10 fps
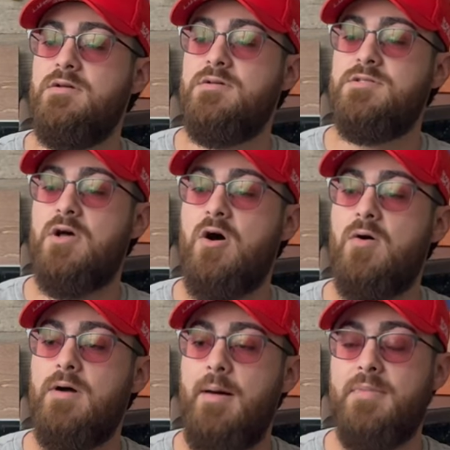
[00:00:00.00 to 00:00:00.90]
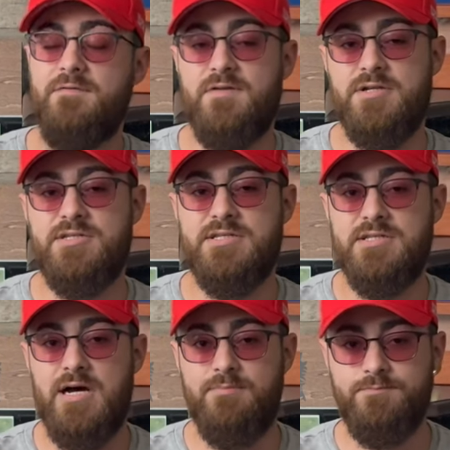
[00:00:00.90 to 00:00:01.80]
So I'm going to finish
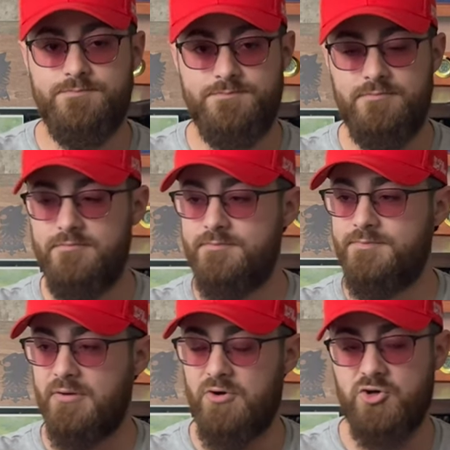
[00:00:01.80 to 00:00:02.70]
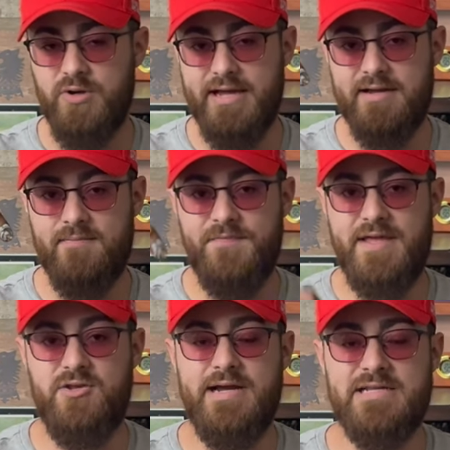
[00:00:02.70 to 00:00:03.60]
this up. But real quick,
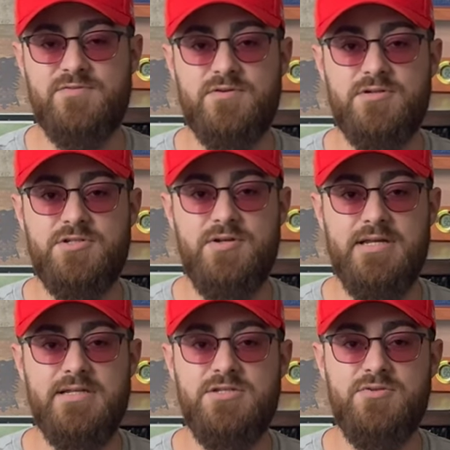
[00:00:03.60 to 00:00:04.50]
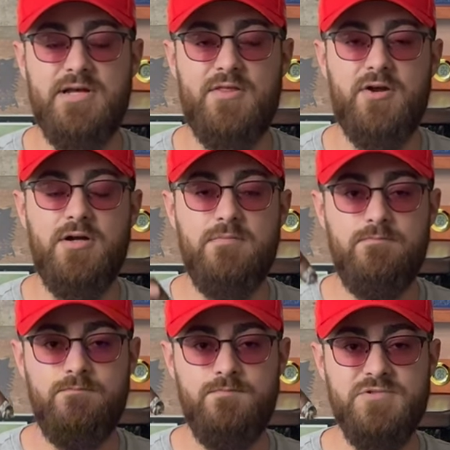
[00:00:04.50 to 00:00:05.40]
thank you guys for tuning in to another
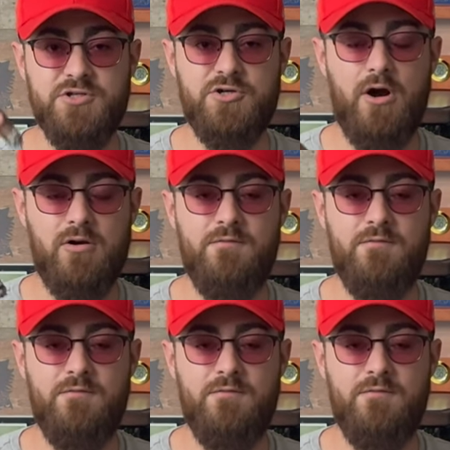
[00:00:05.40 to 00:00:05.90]
cigar